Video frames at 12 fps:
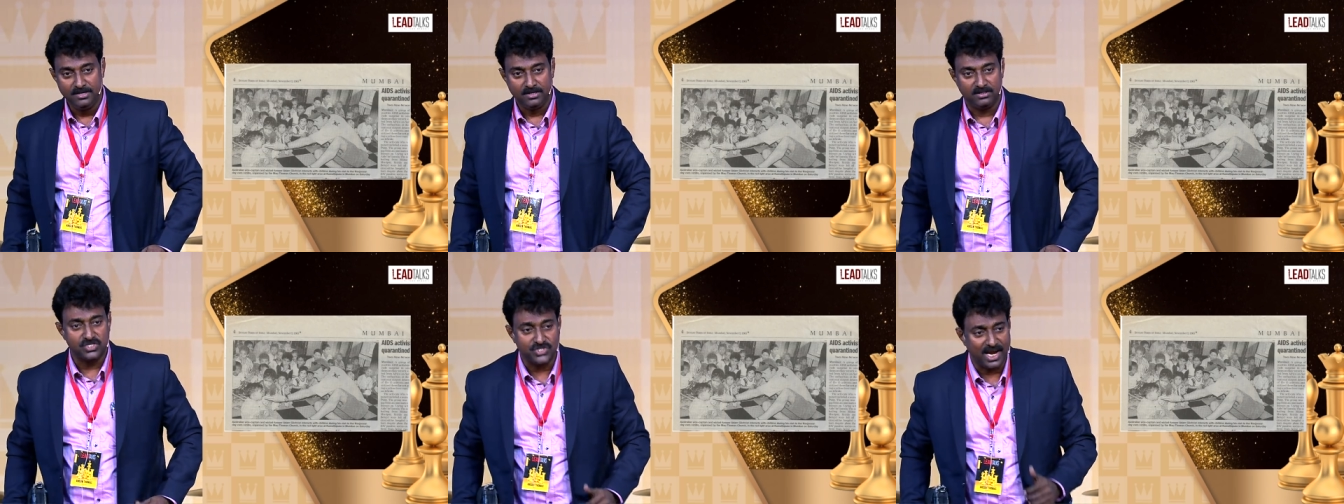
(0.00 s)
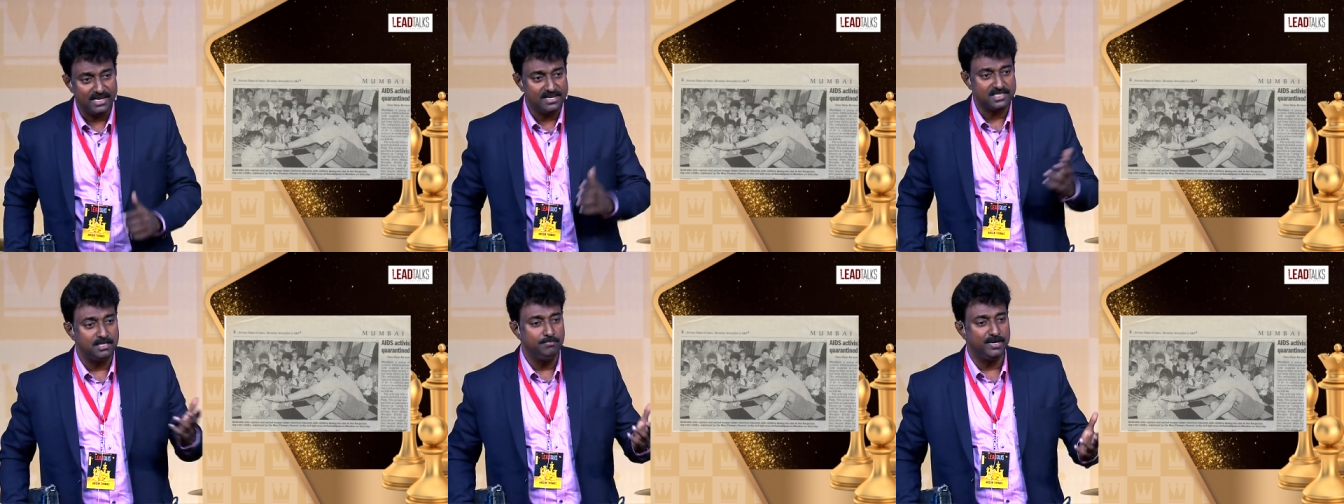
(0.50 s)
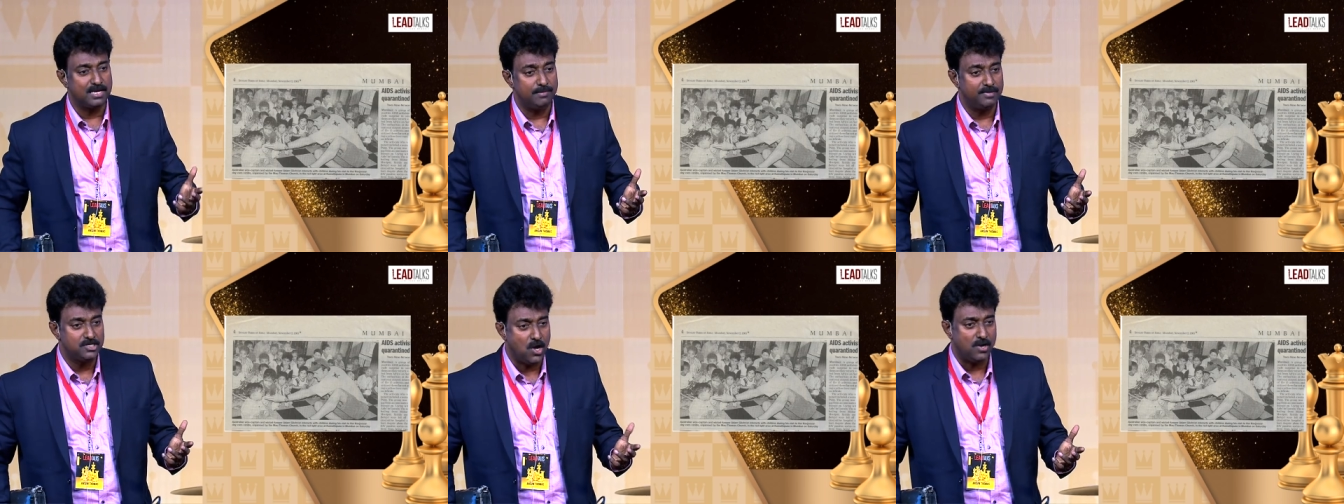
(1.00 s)
This child doesn't become
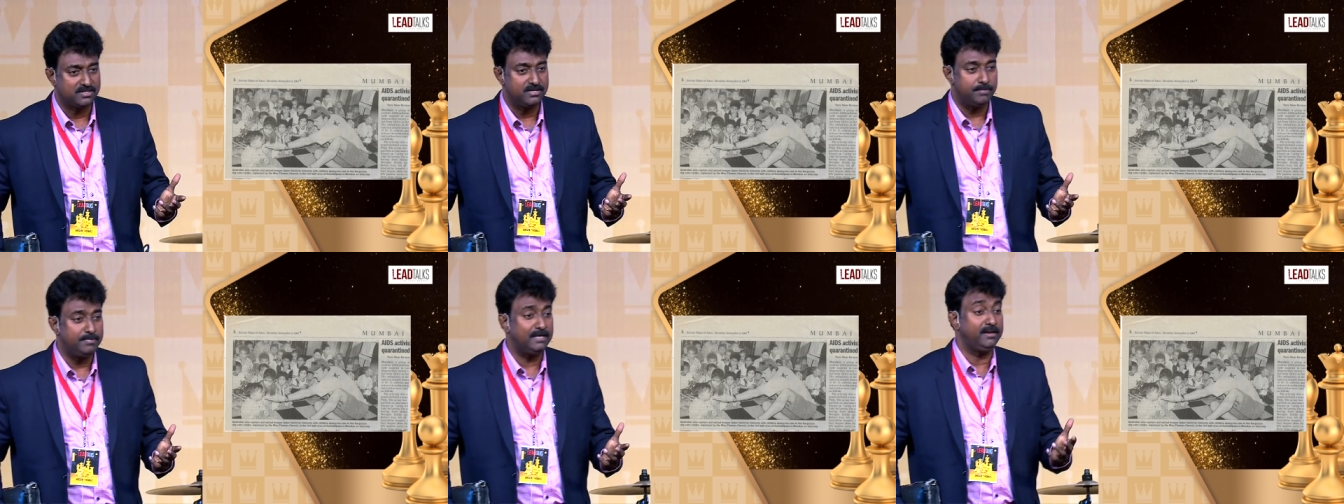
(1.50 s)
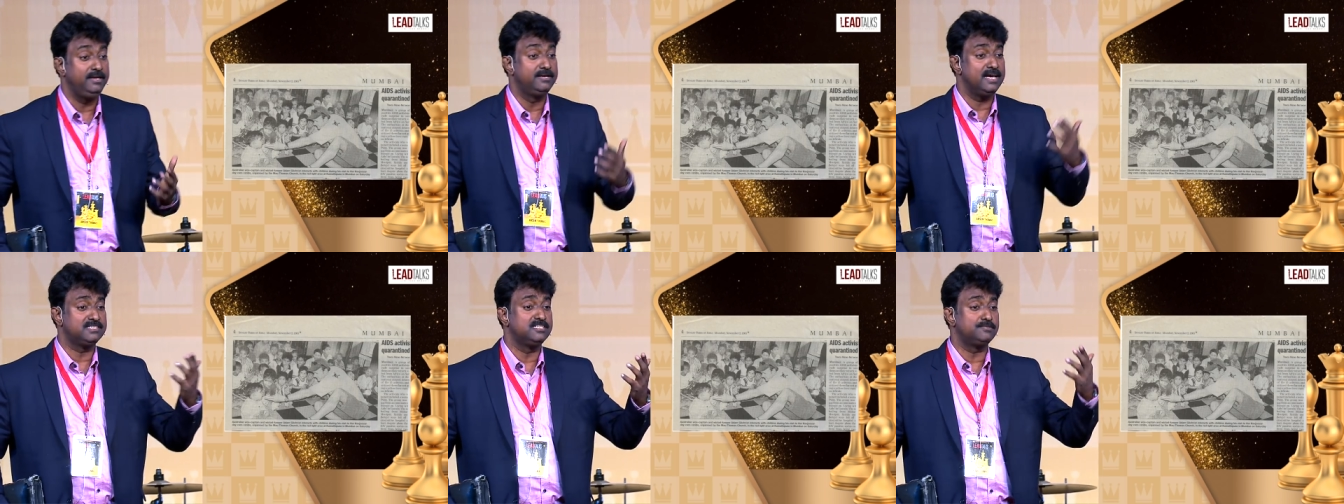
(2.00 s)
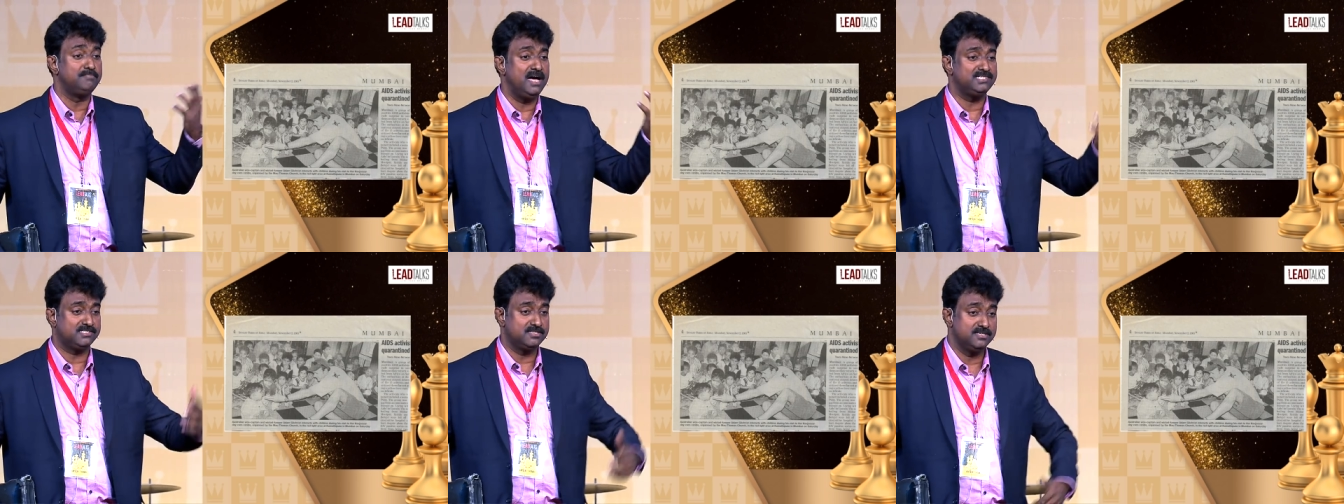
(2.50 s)
a doctor, but he does his
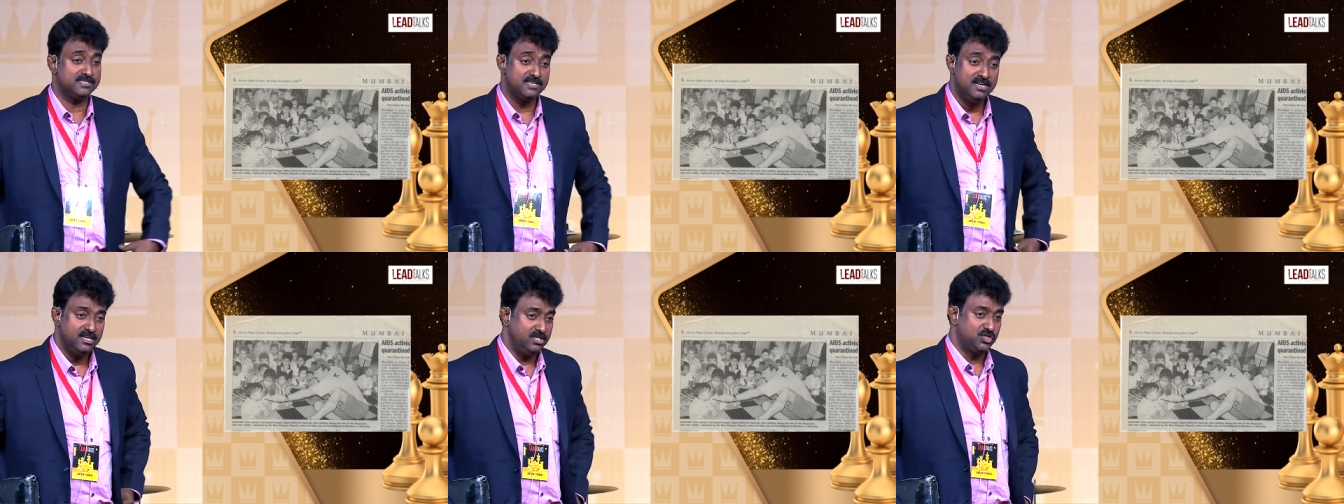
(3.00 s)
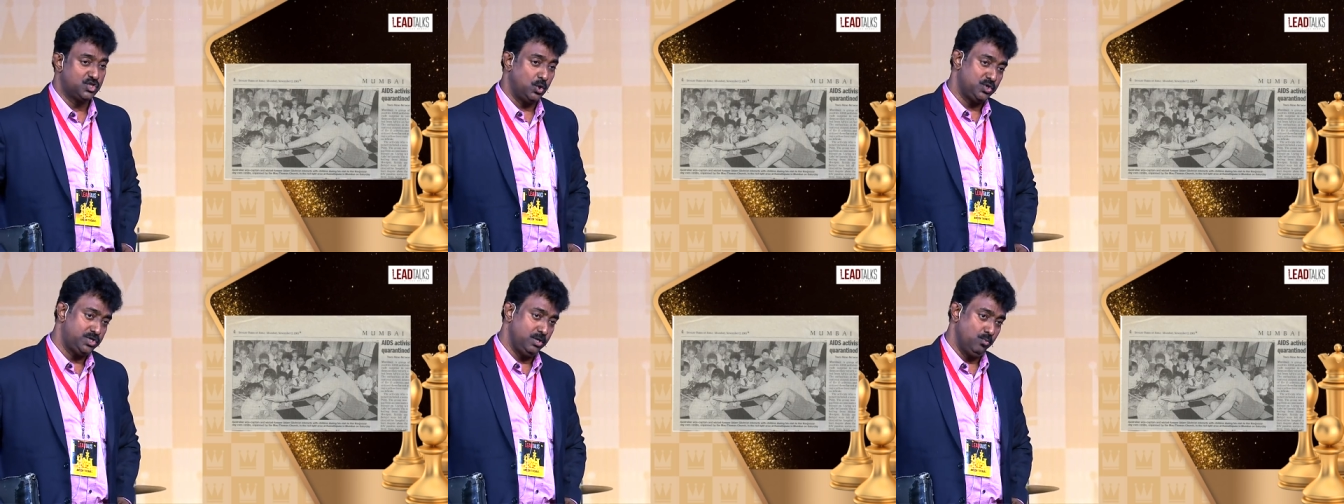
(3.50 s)
master's in social